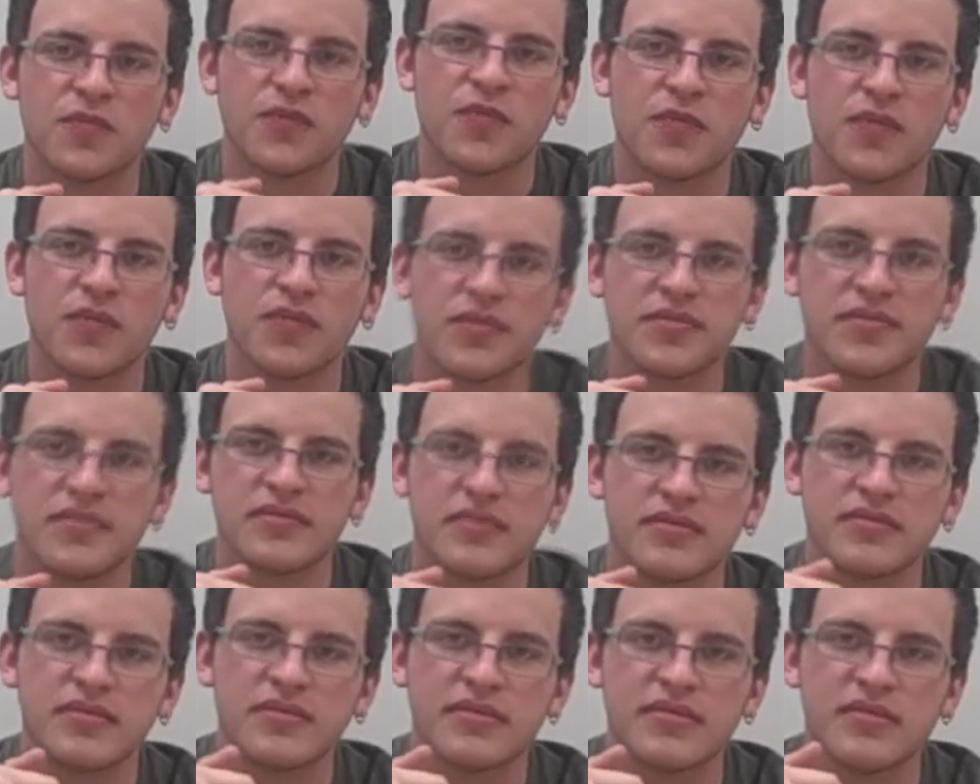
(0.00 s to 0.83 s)
No, what I
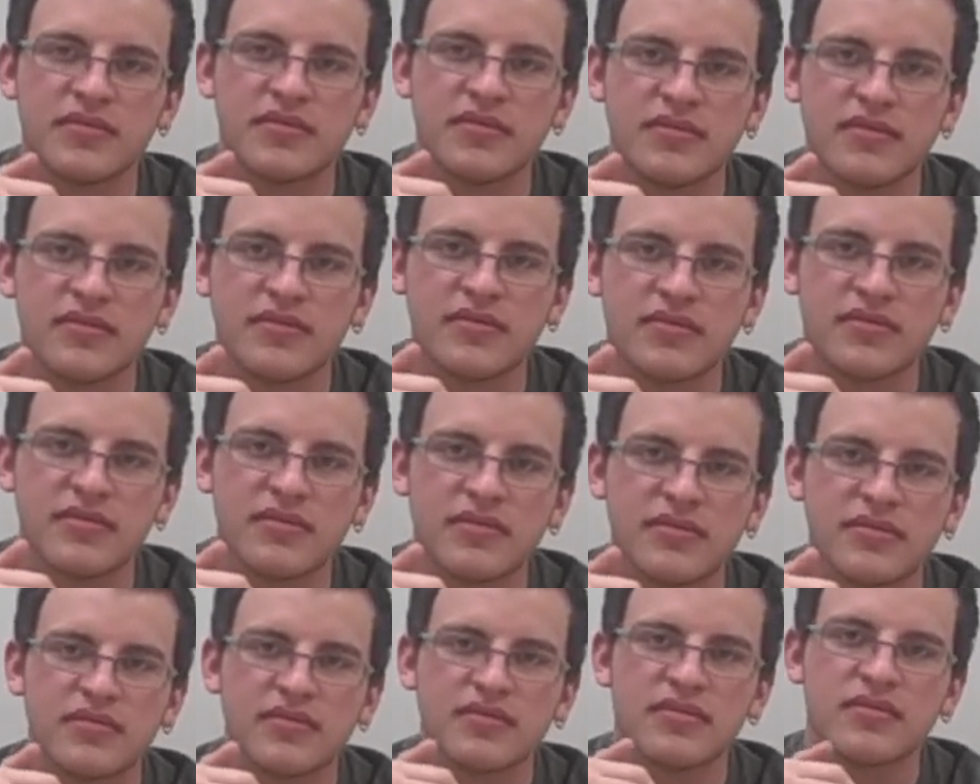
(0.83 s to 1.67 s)
mean is,
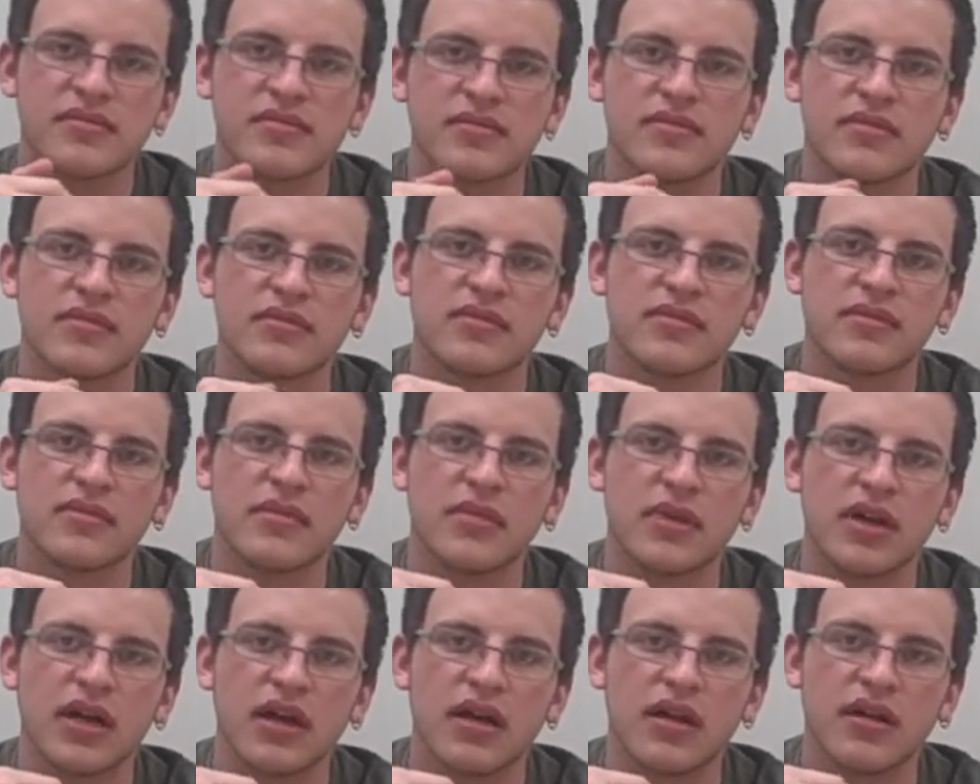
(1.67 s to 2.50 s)

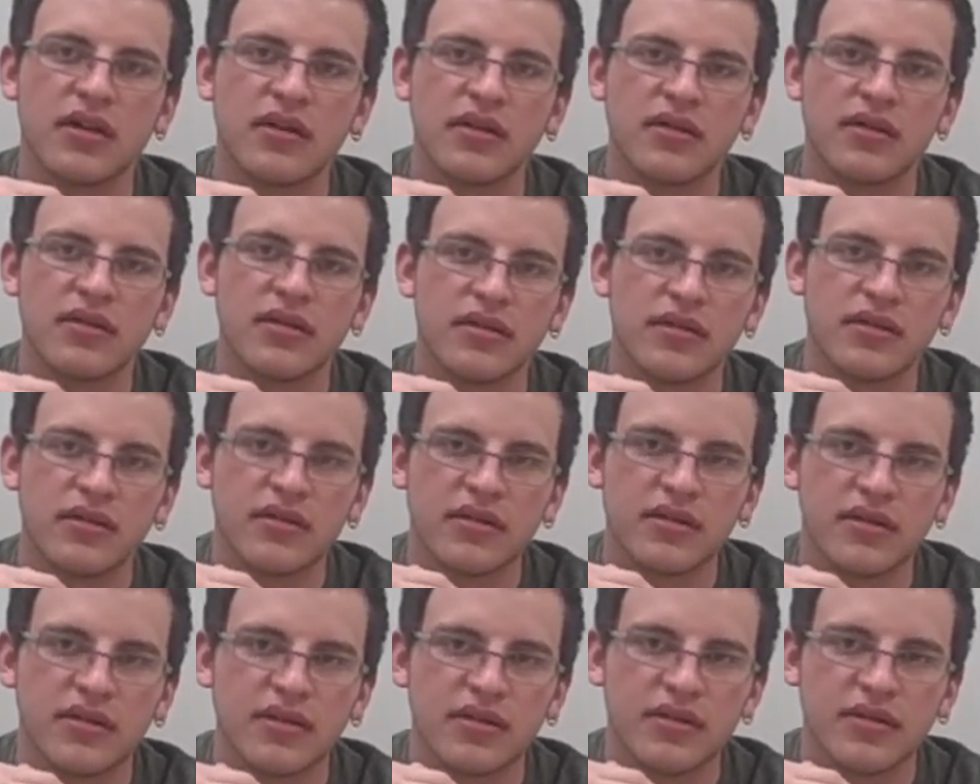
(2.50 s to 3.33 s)
you've worked with
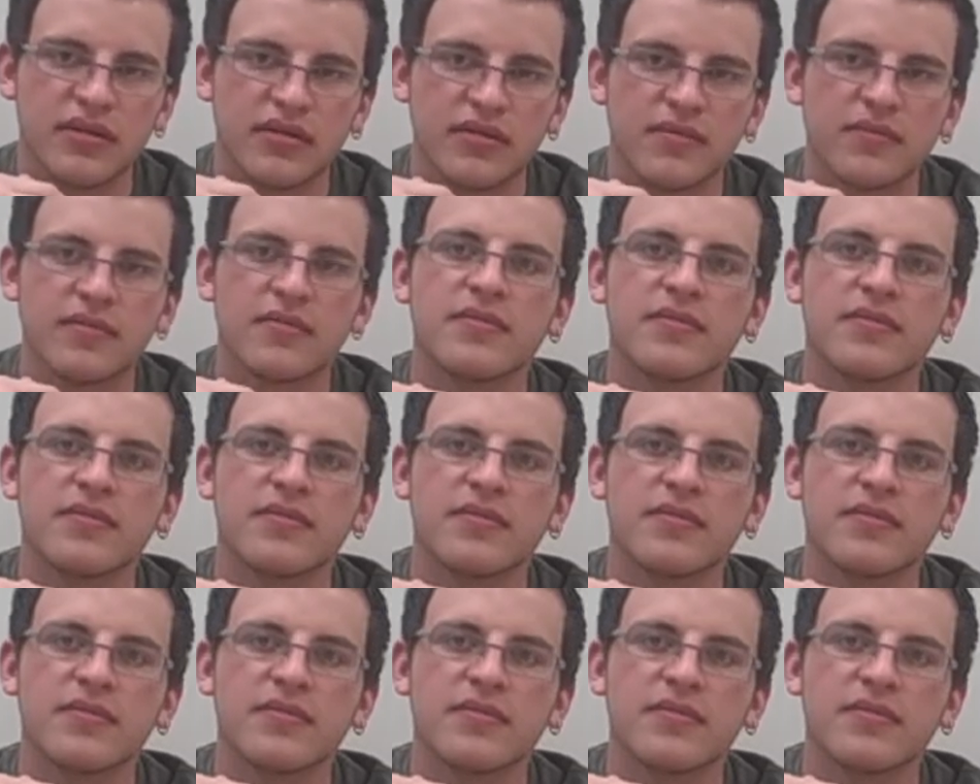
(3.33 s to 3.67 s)
him.